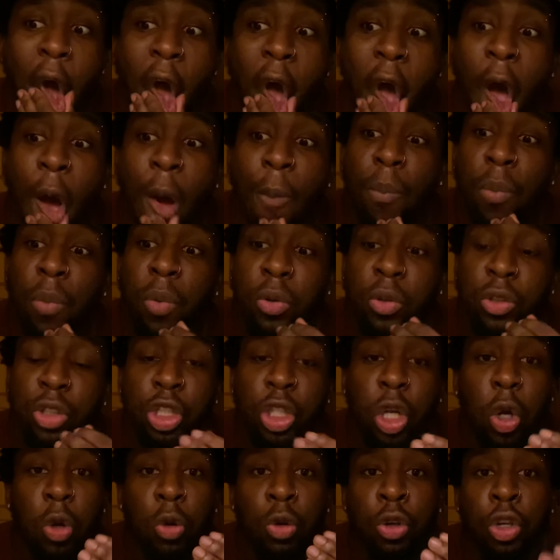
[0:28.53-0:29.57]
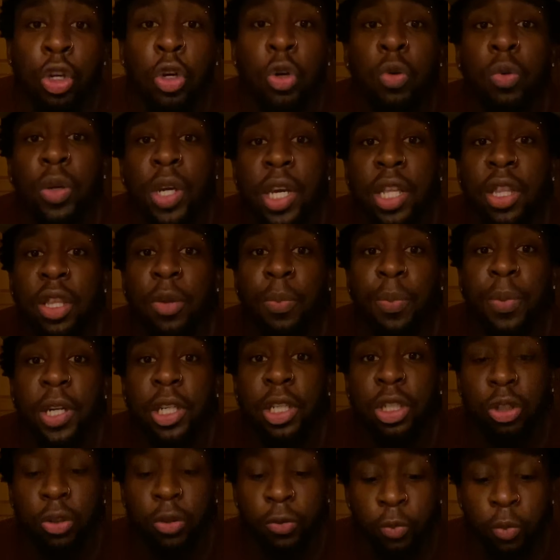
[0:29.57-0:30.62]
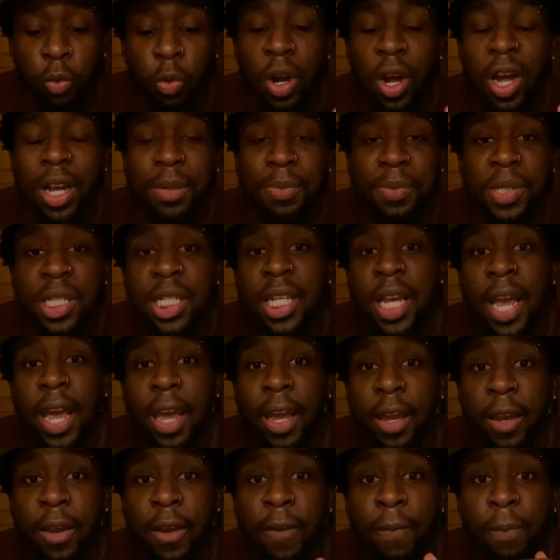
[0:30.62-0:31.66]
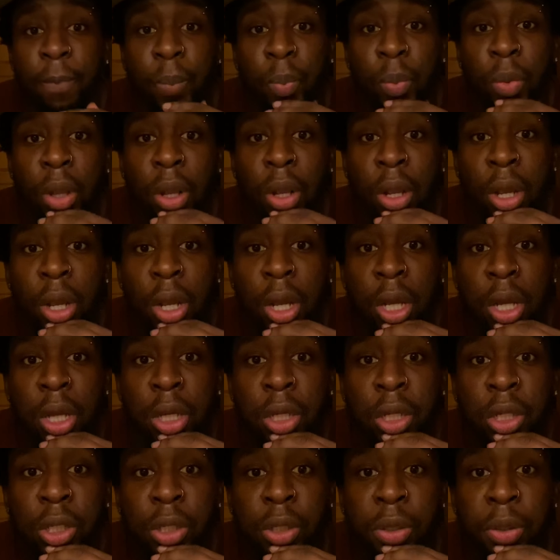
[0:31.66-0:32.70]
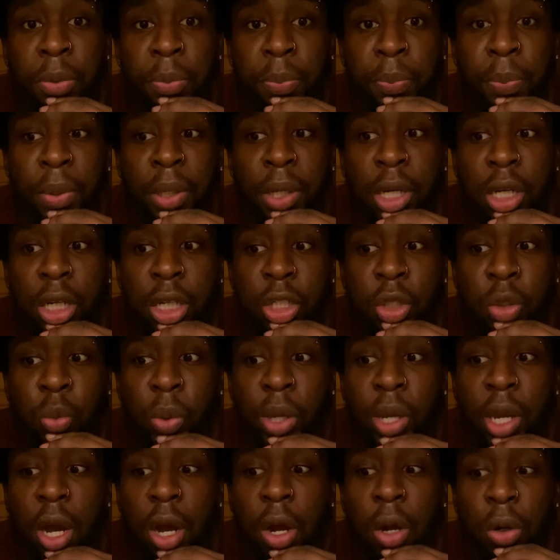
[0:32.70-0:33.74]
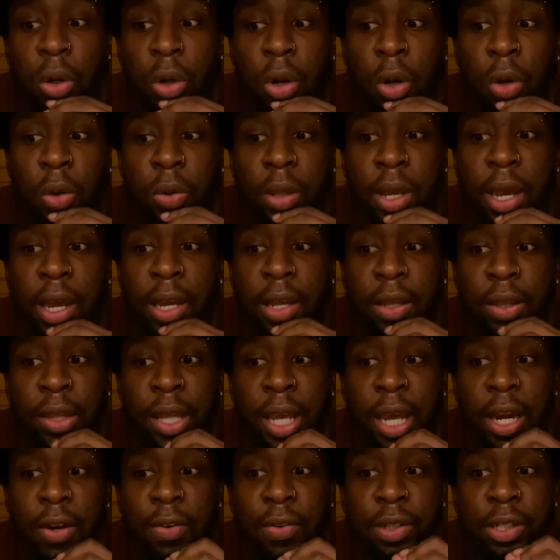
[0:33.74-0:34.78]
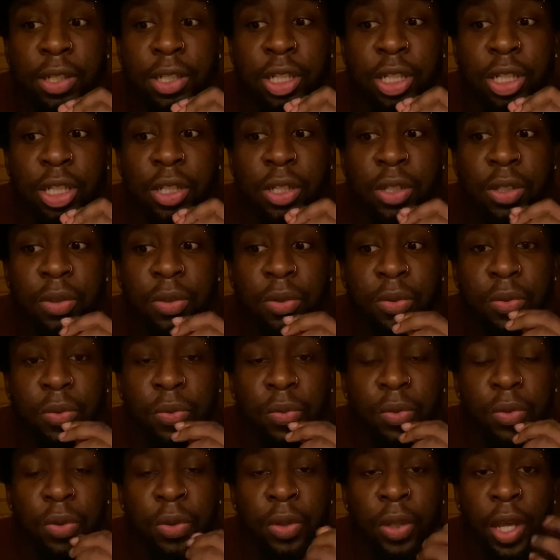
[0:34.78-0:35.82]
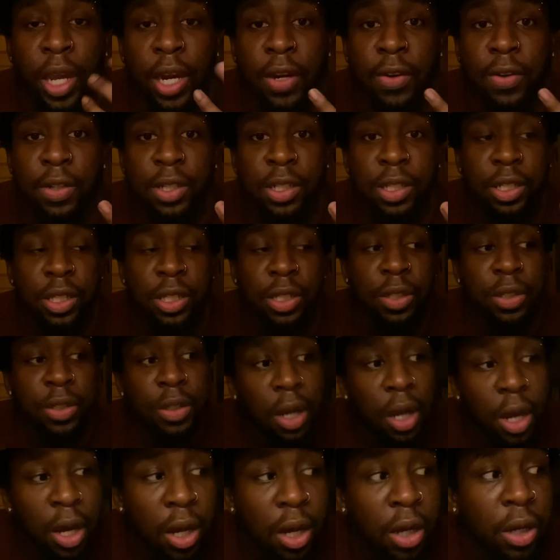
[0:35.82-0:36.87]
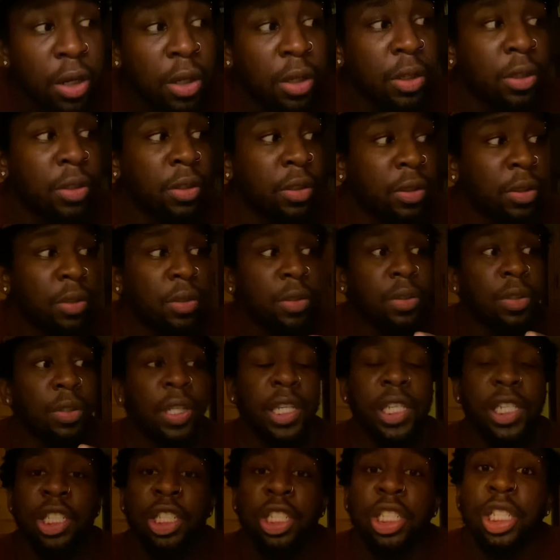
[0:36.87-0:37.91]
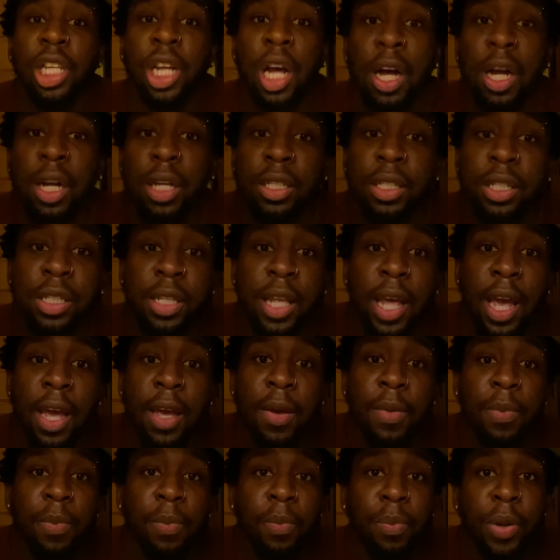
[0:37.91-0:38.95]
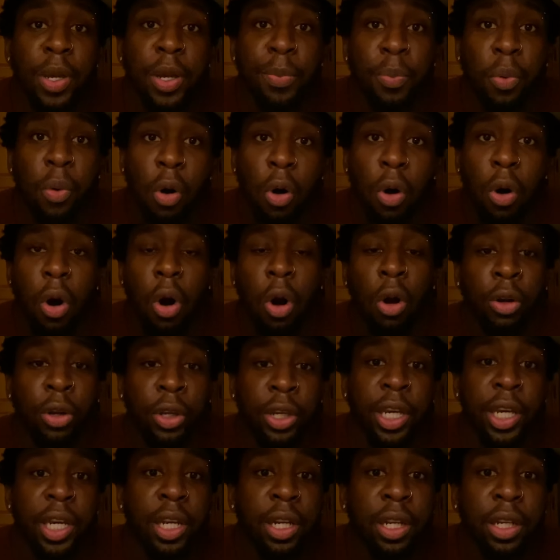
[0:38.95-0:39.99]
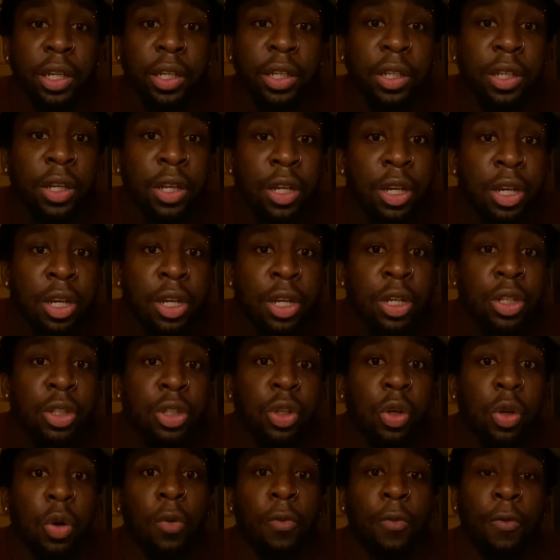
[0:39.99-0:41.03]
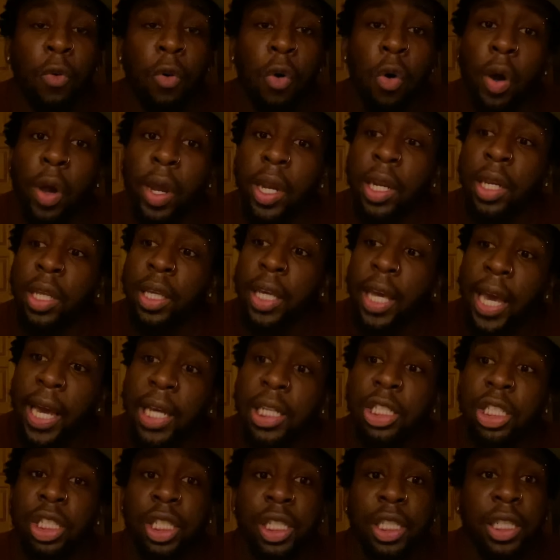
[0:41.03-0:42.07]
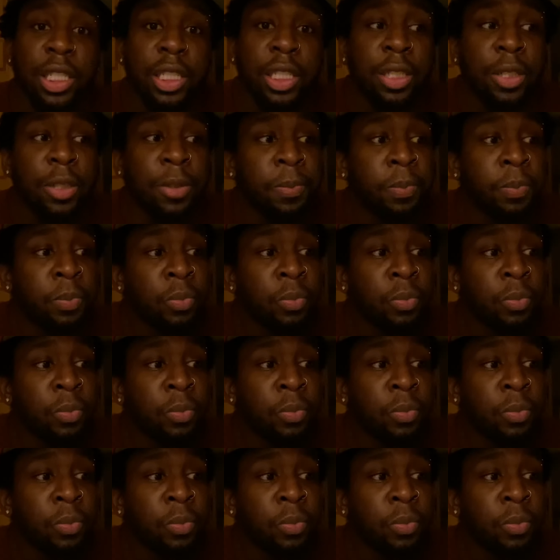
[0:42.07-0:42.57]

you'll get the picture of what I'm saying, because we all know that there is these shots that people are getting to avoid catching